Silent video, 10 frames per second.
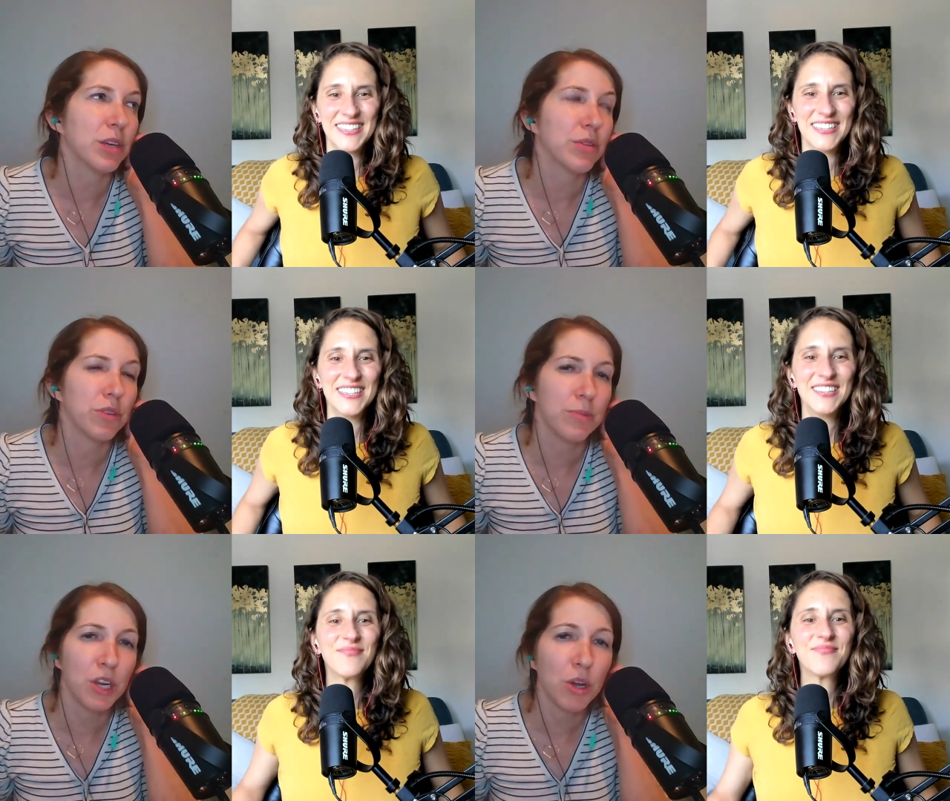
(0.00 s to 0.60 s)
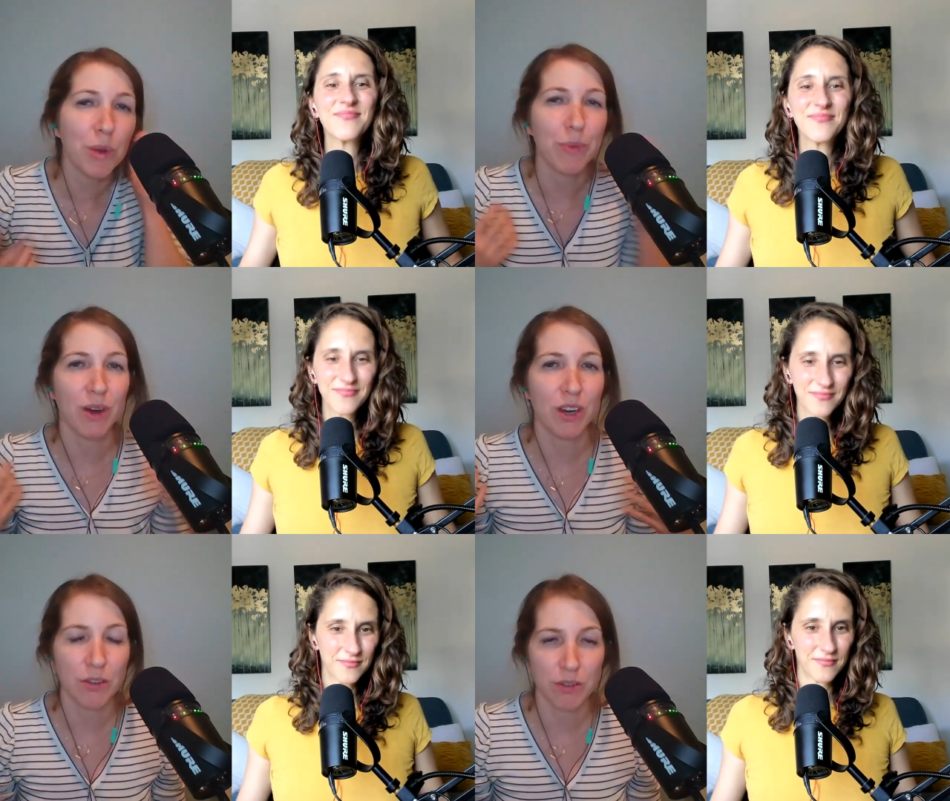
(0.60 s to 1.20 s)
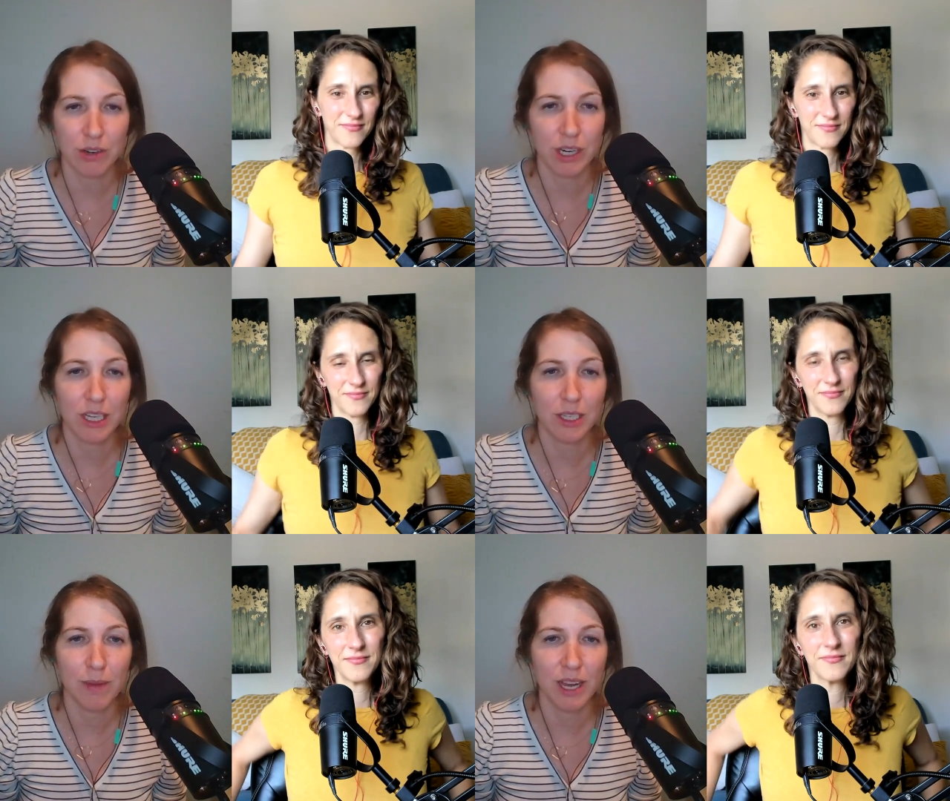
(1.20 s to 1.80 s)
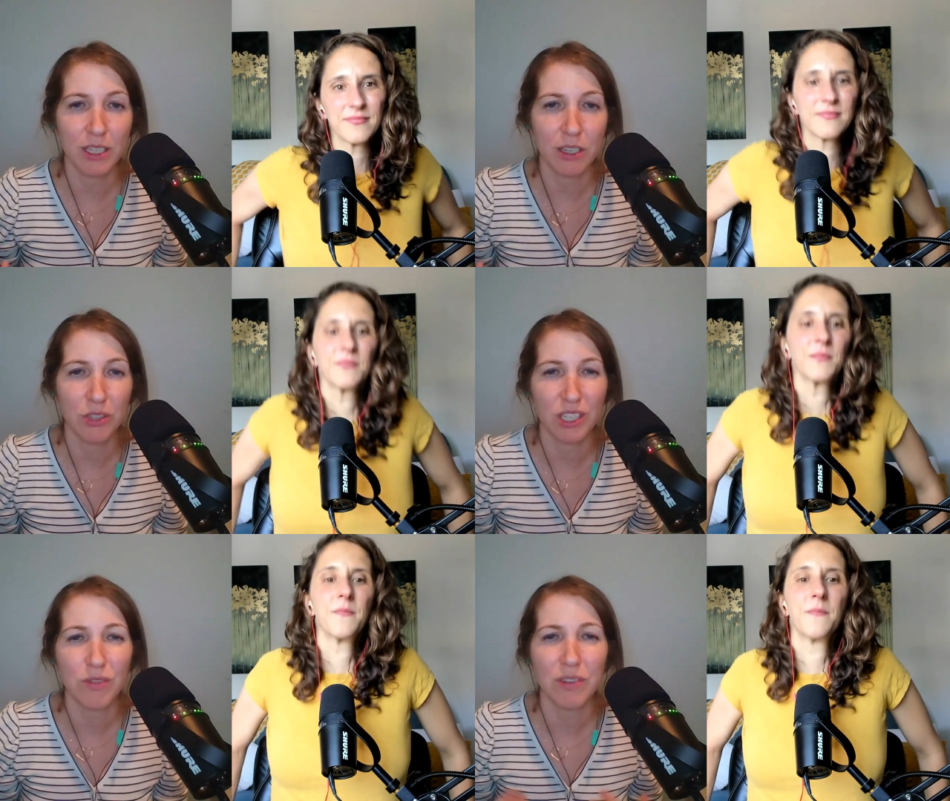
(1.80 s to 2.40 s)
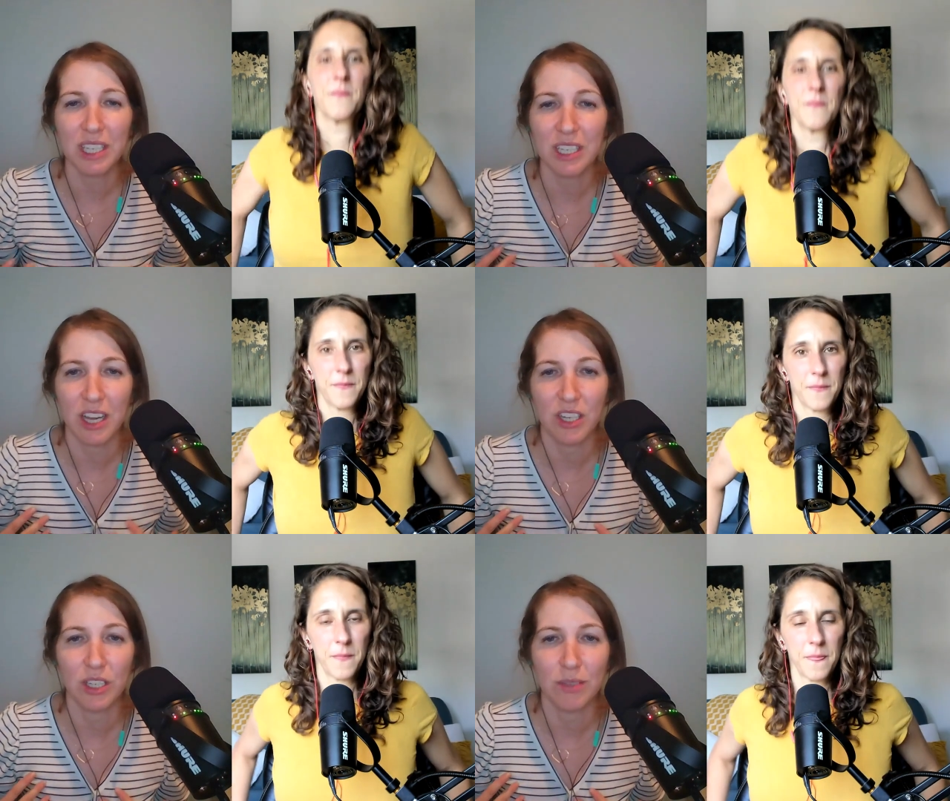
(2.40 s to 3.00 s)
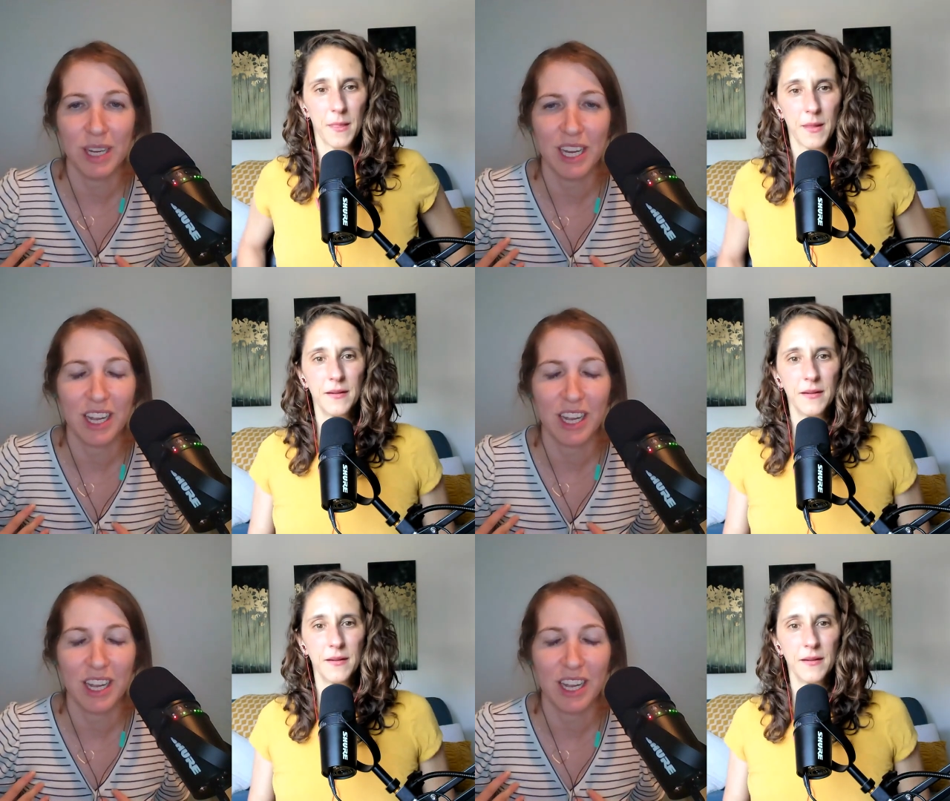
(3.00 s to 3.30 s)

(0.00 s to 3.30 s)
Speaker 1: in a room? You know, we want to grow our kids' minds. So this really touches me.